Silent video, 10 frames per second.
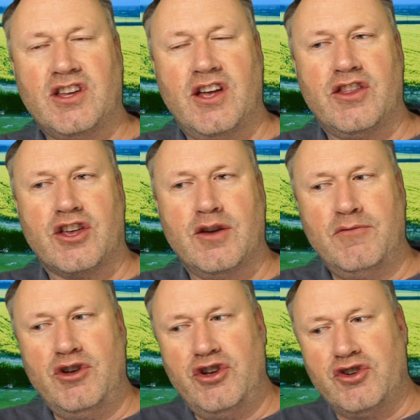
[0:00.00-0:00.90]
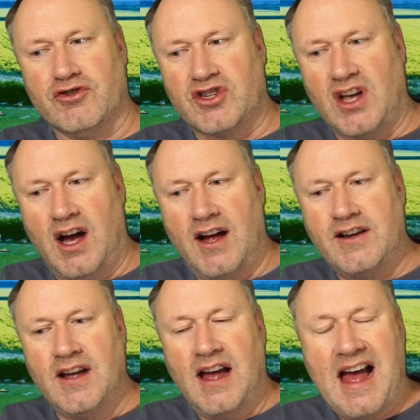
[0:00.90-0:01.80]
at the commercial side,
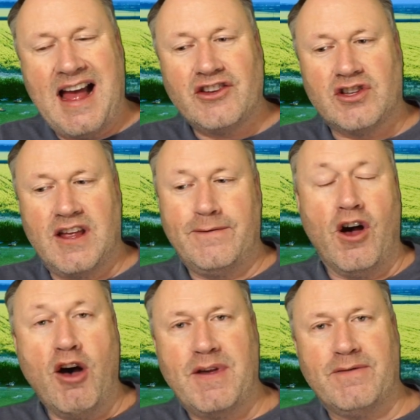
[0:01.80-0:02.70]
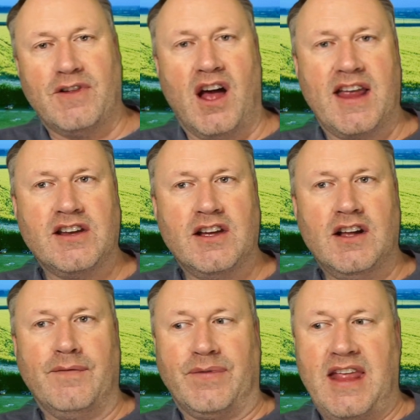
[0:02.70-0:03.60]
actually for hobby flying,
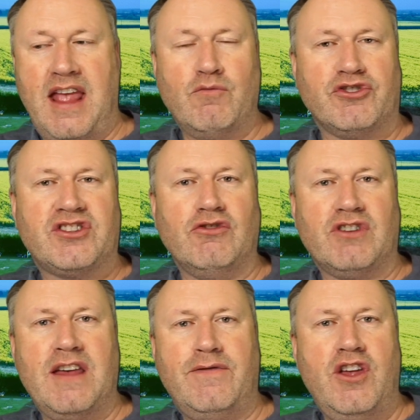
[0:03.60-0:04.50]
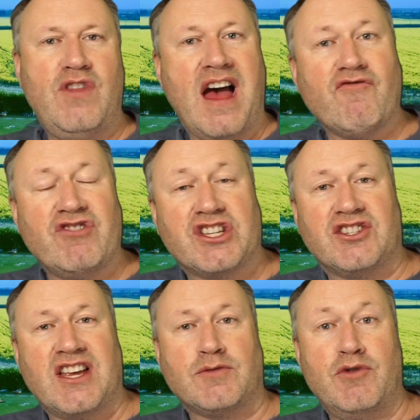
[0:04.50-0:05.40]
it would still give you that risk
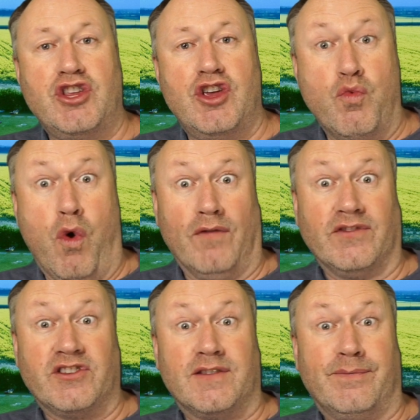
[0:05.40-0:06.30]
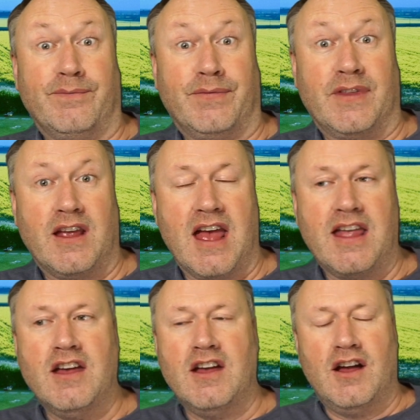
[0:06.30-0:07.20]
assessment you want. Okay,
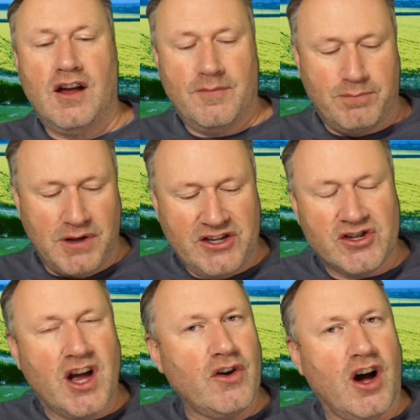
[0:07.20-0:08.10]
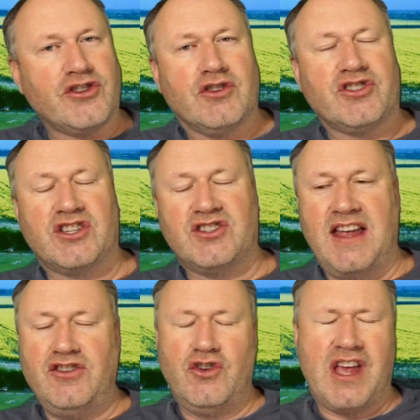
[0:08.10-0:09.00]
please note Article
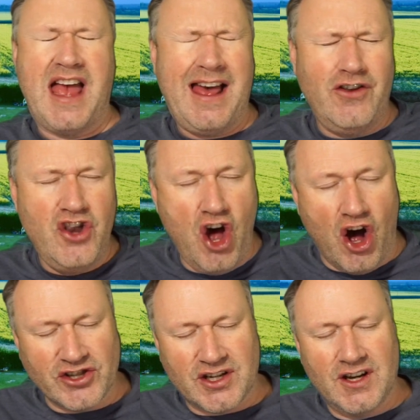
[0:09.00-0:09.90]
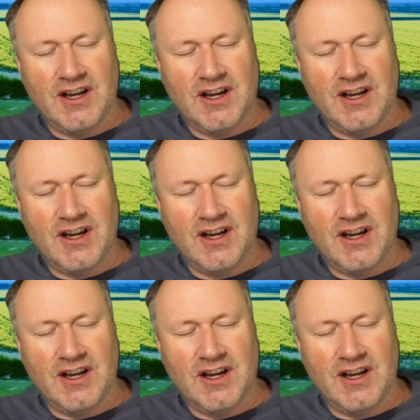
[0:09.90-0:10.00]
16, you cannot